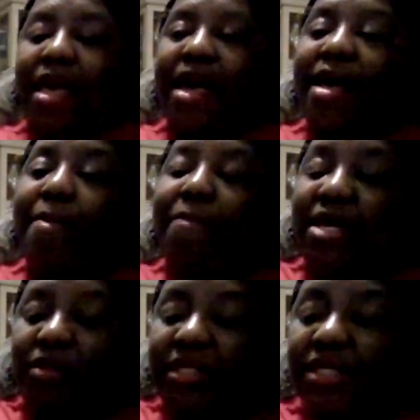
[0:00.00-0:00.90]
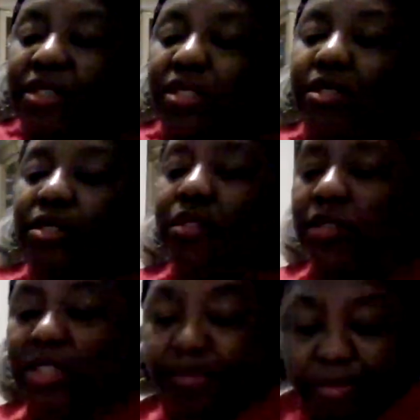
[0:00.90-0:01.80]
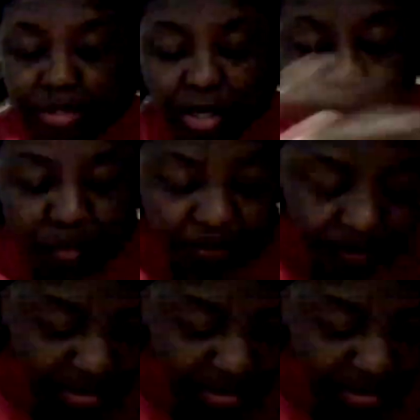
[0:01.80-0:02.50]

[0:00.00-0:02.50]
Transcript: I melted some soap.